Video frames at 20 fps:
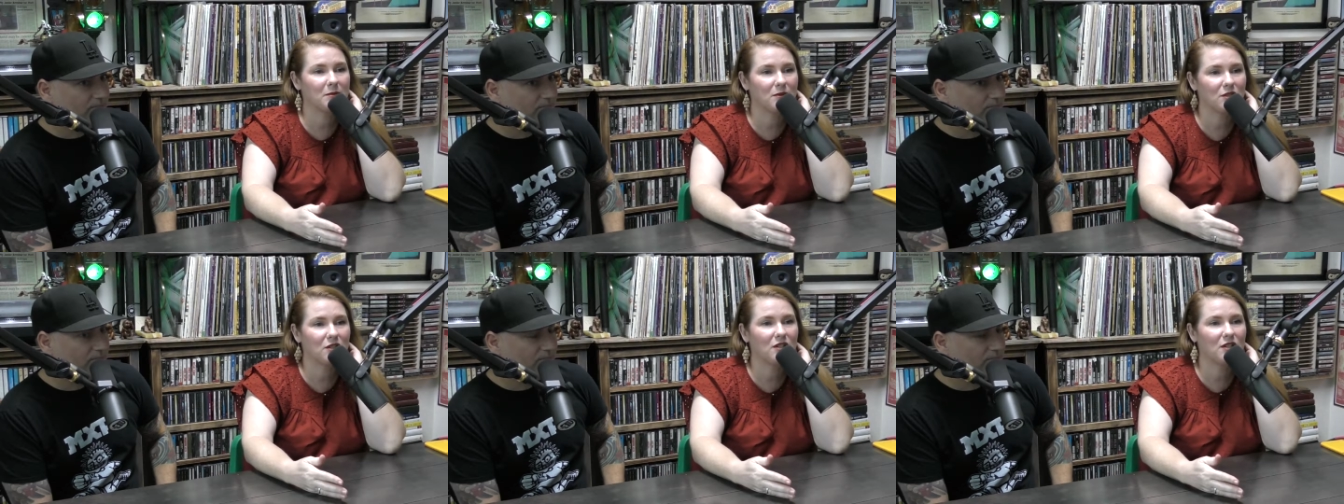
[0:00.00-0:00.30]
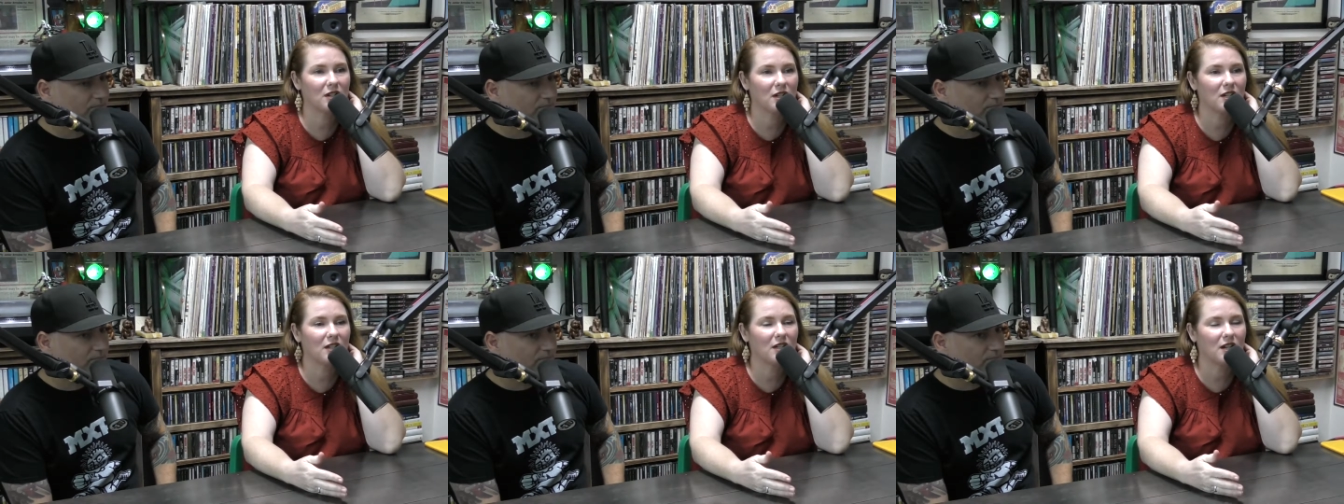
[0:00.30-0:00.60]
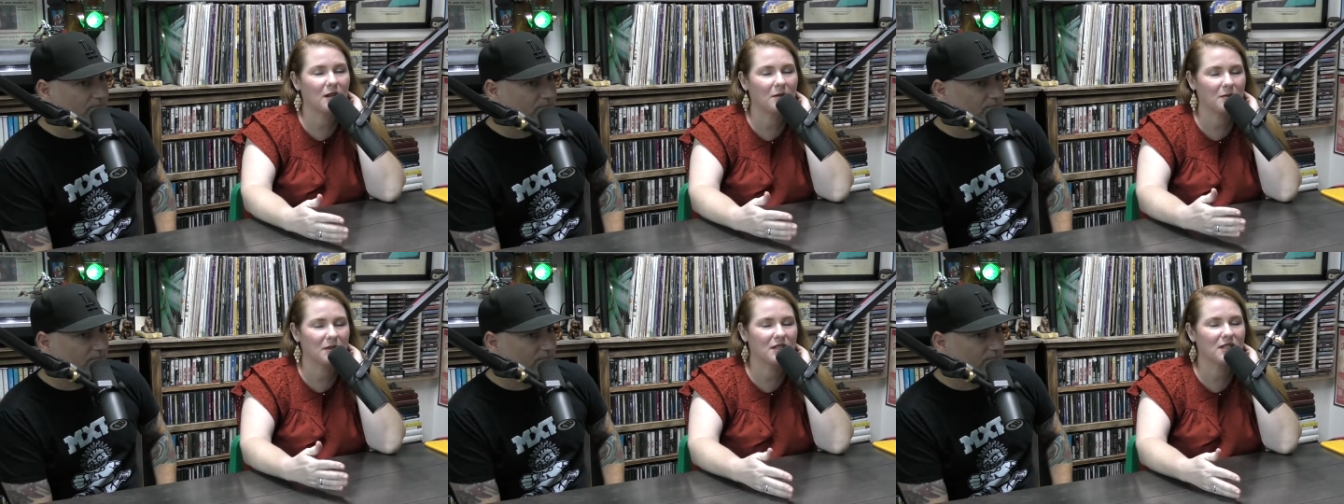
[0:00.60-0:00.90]
I'm sure
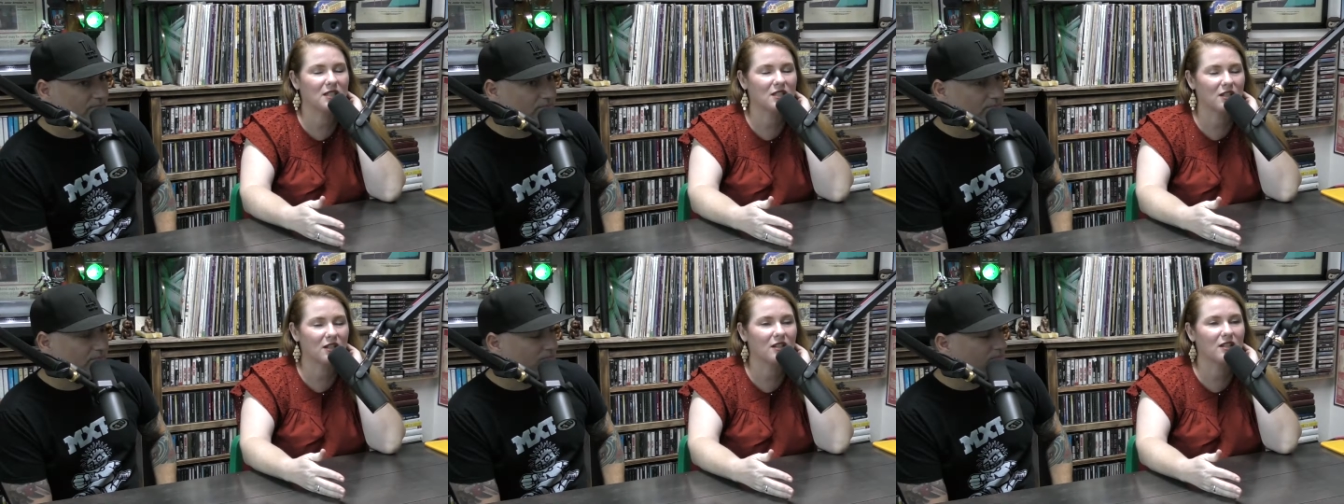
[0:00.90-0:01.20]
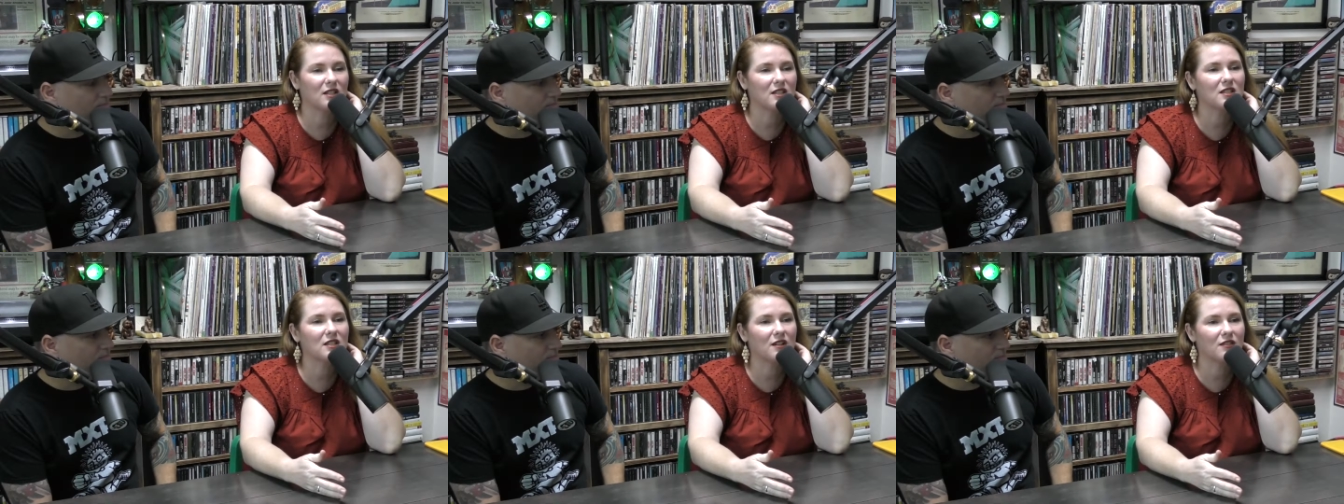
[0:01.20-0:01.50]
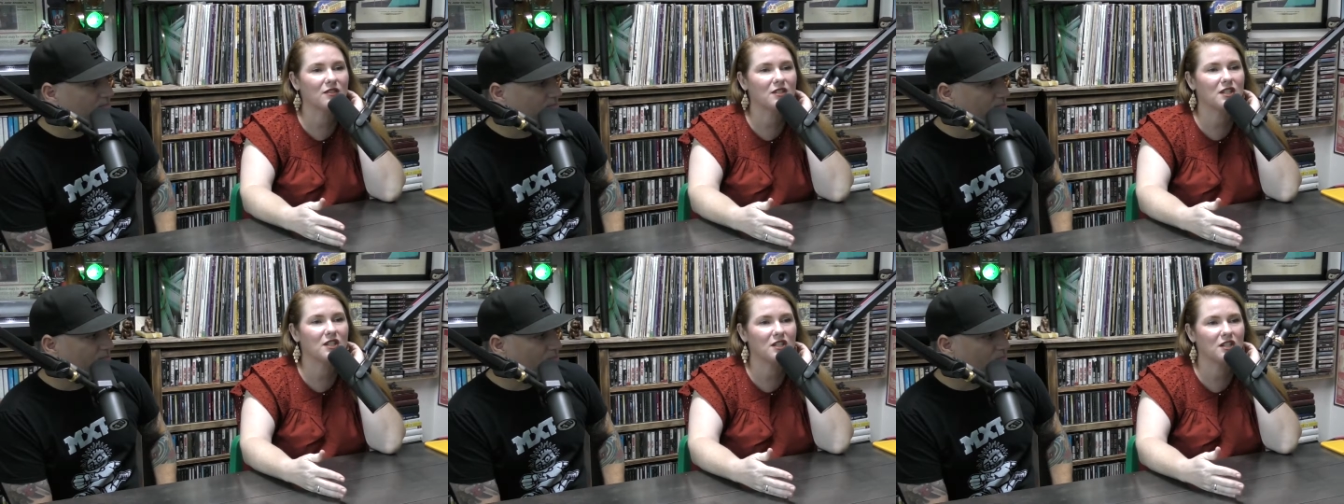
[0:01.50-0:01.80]
I'm gonna start this
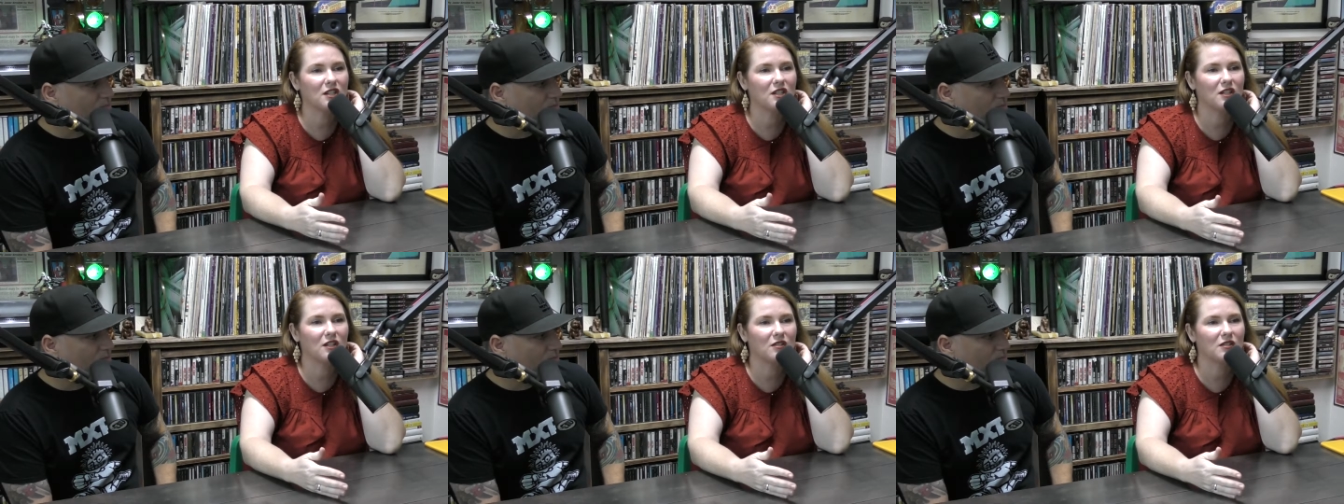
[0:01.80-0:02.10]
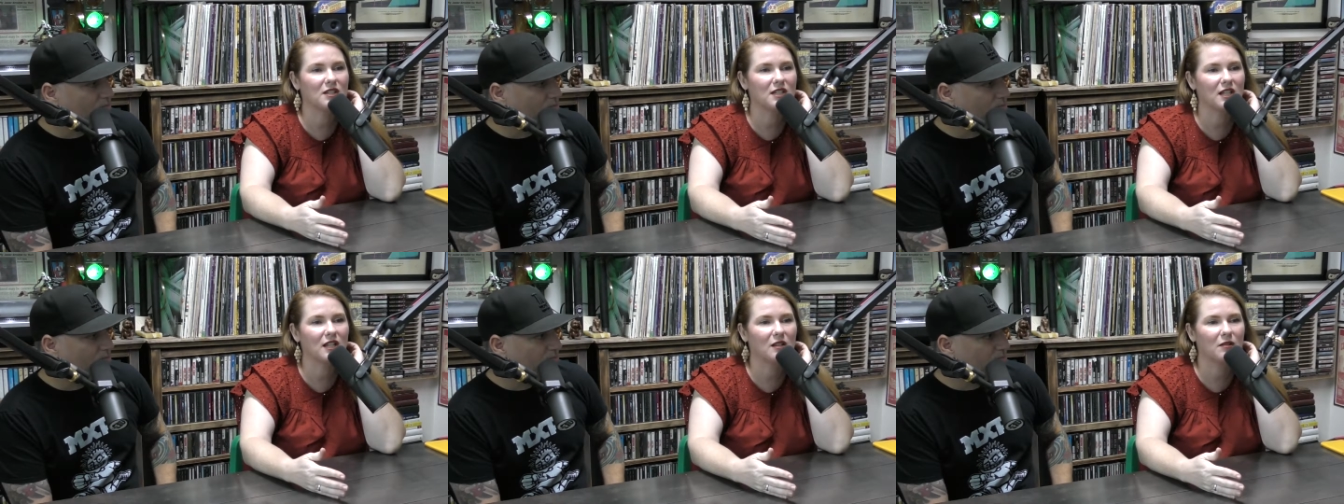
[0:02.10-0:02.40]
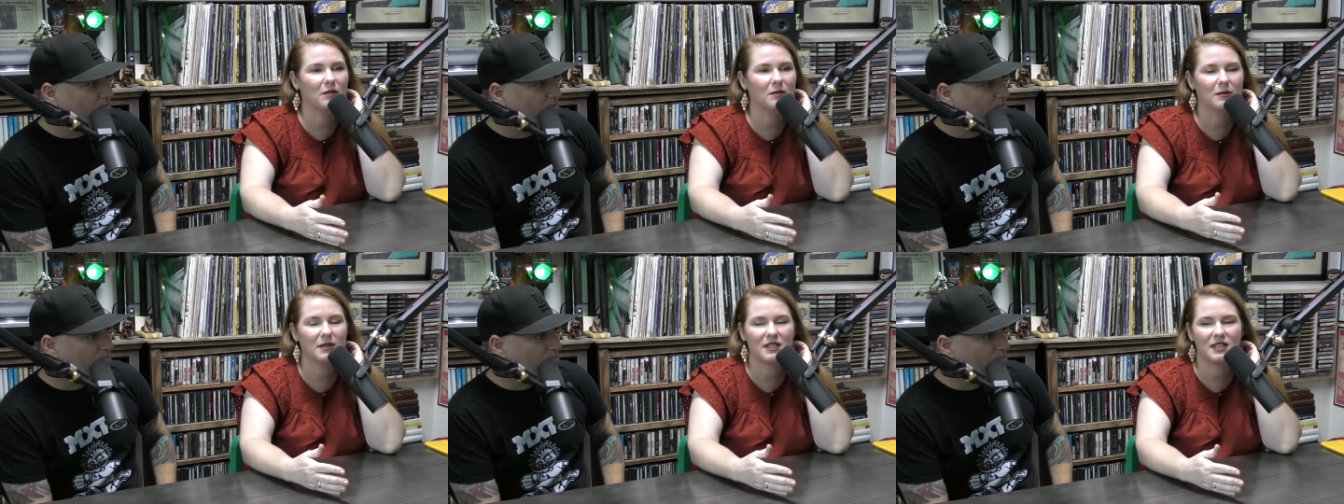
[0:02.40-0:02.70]
conversation. You know
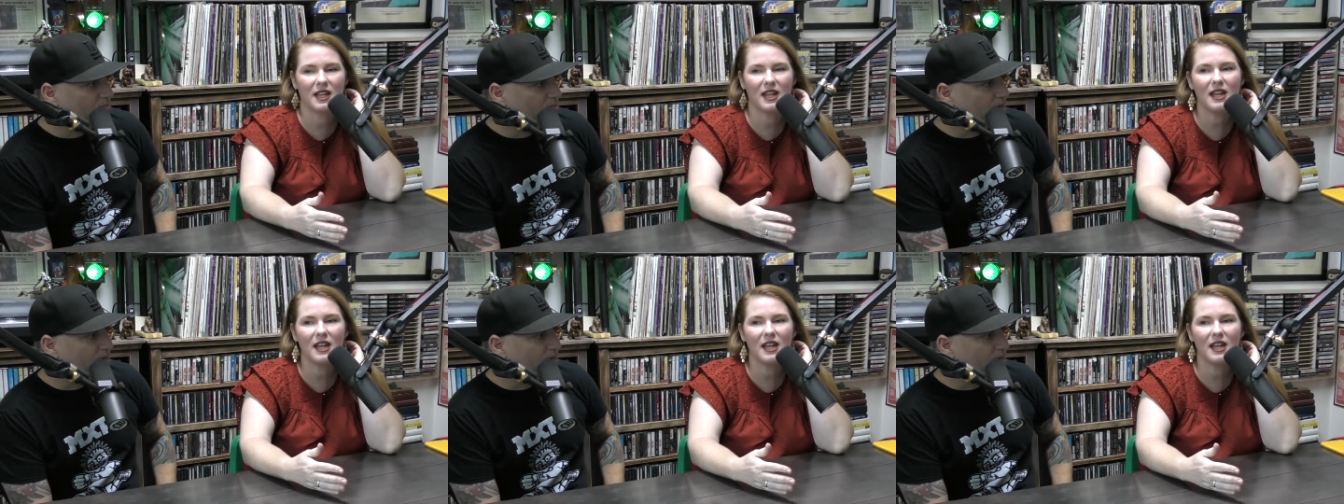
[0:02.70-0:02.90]
exactly what I'm gonna say.